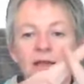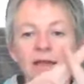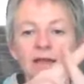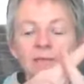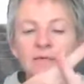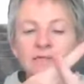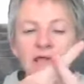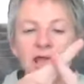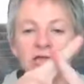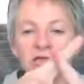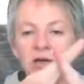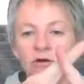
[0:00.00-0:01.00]
the ligaments
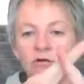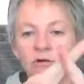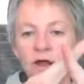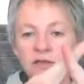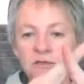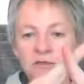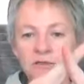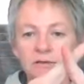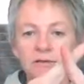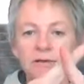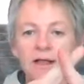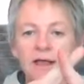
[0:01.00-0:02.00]
actually cross,
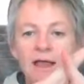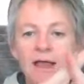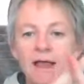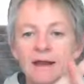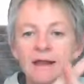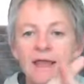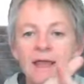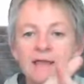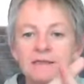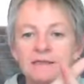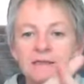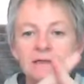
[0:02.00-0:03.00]
and
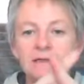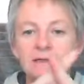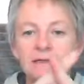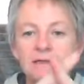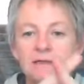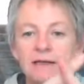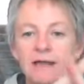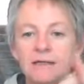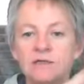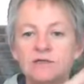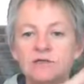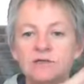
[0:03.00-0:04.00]
hence the
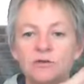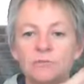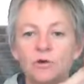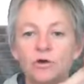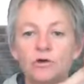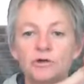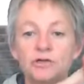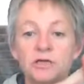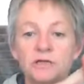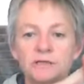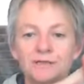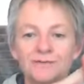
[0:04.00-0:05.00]
Latin term
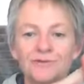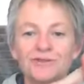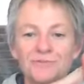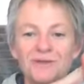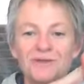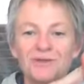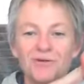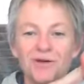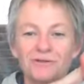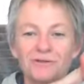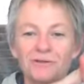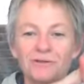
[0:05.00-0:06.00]
cruciate, which means
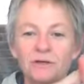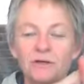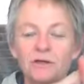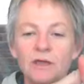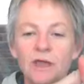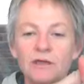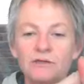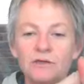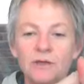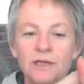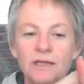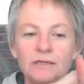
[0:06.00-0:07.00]
cross. Okay,
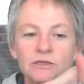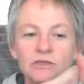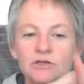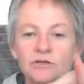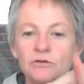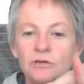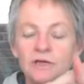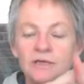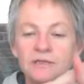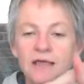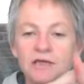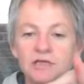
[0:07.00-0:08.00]
so it's
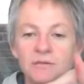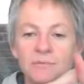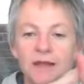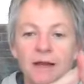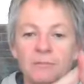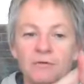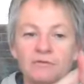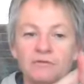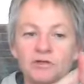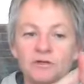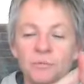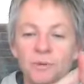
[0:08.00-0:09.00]
actually made up
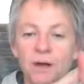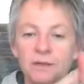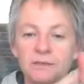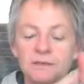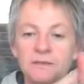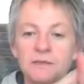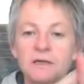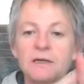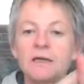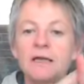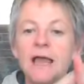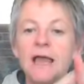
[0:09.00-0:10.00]
of two parts,
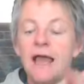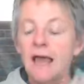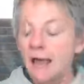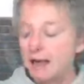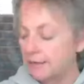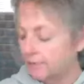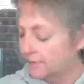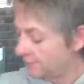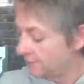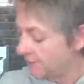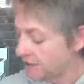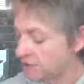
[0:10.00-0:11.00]
and the
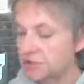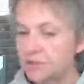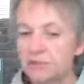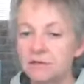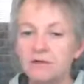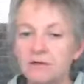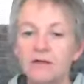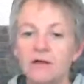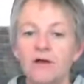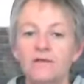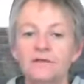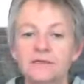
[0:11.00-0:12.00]
function
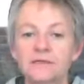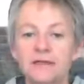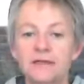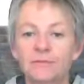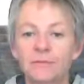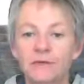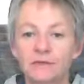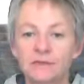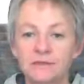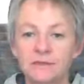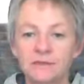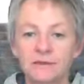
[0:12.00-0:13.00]
of this
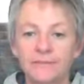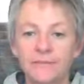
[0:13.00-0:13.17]
ligament